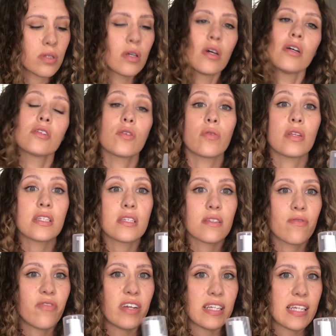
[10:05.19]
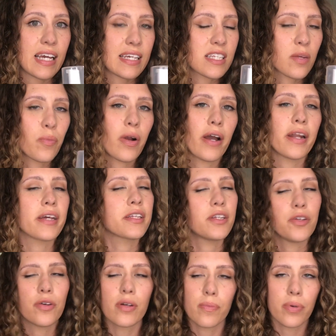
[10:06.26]
So this is a fantastic product, and you
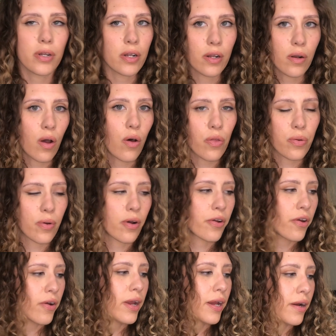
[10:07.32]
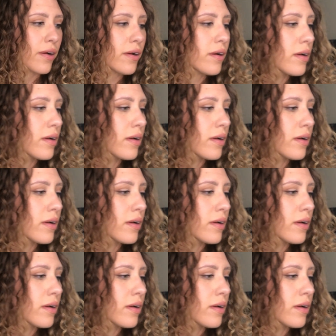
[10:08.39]
can put it all throughout your hair.